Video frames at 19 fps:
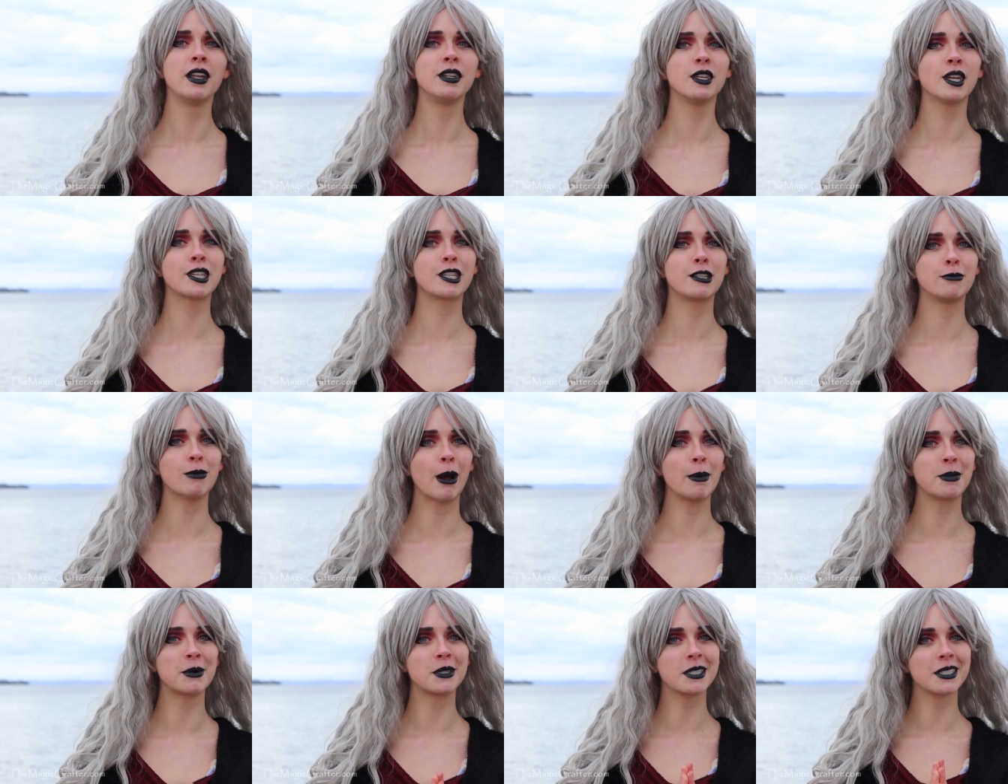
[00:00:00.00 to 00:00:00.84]
just
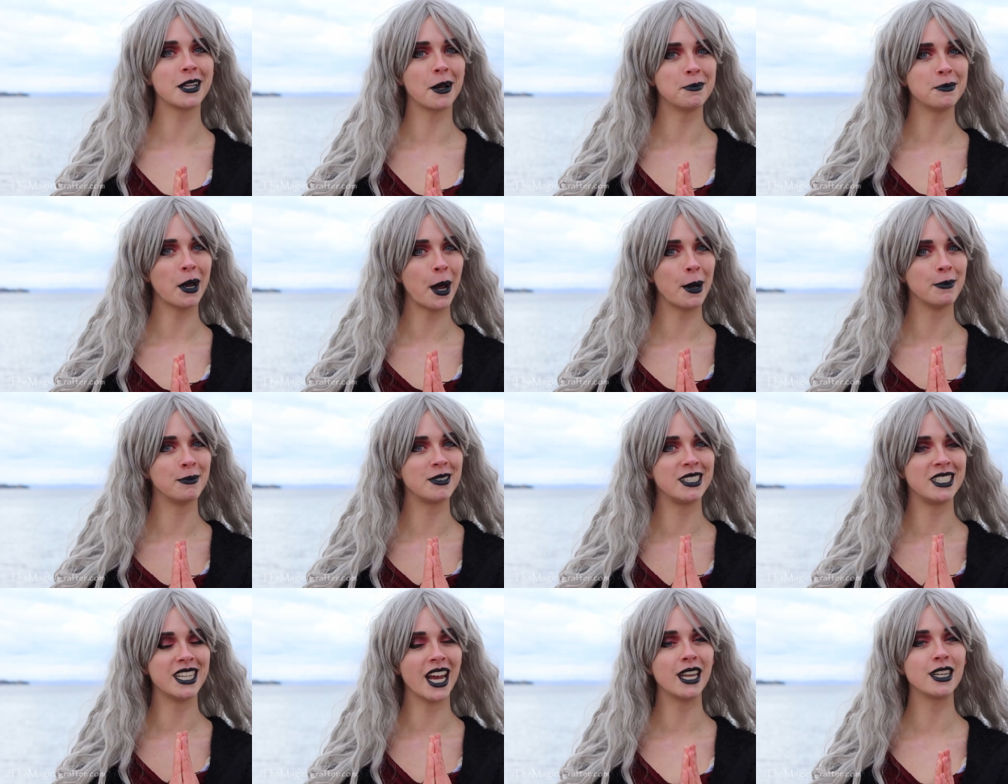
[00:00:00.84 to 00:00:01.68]
remember
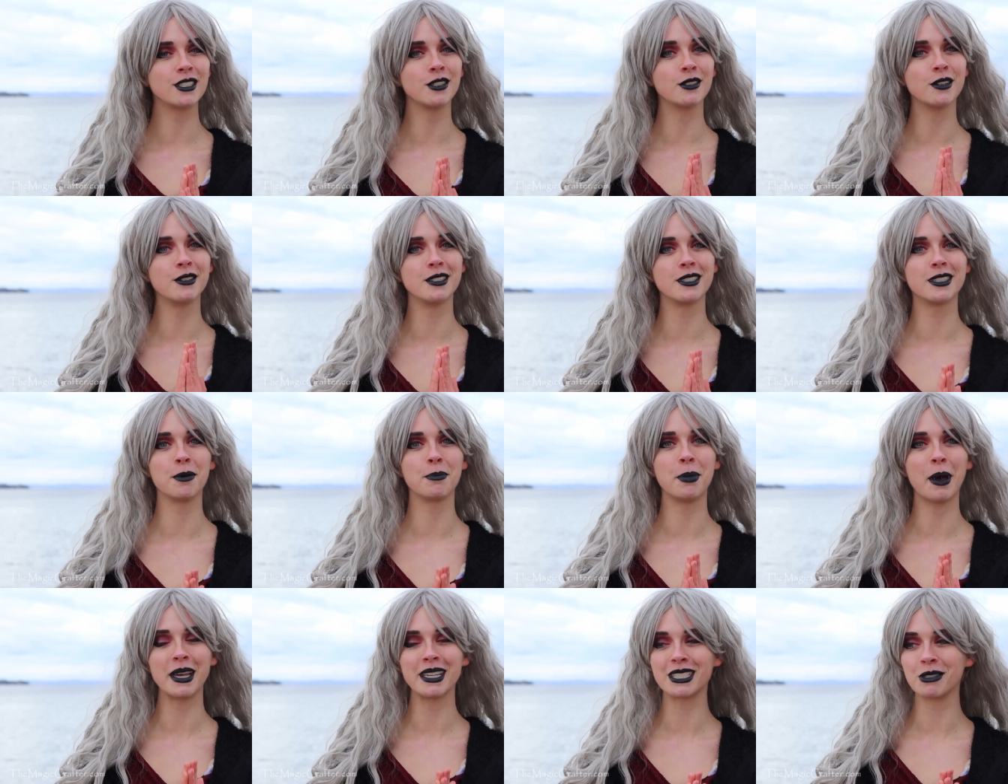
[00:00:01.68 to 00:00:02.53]
sometimes gentle is the
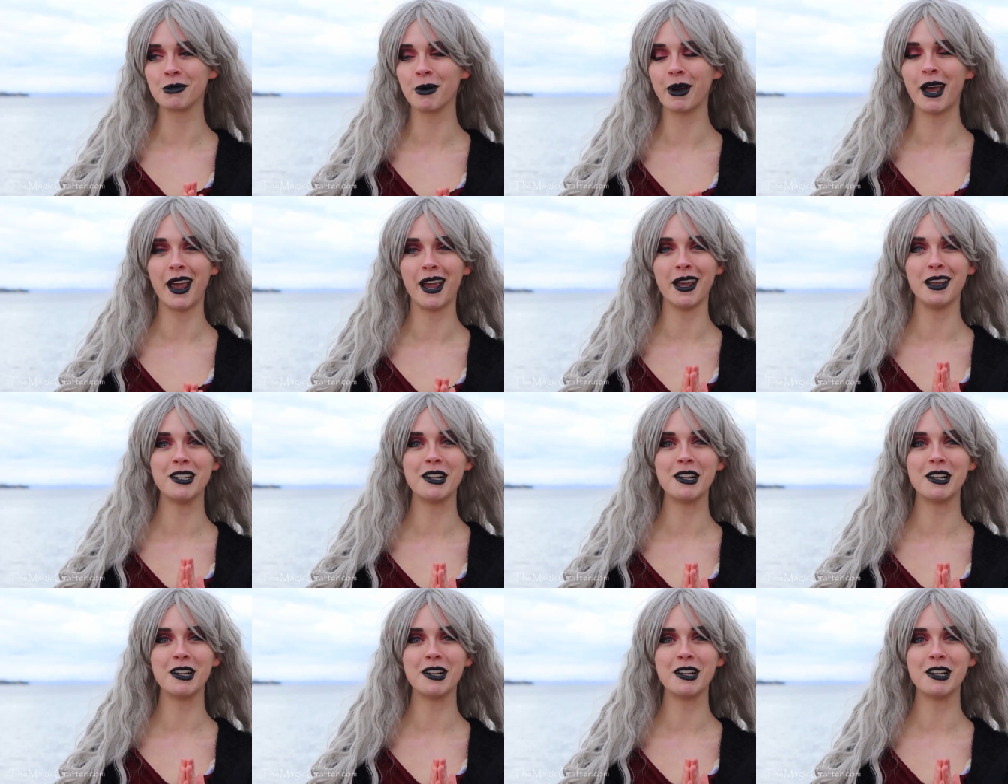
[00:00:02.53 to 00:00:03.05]
best way.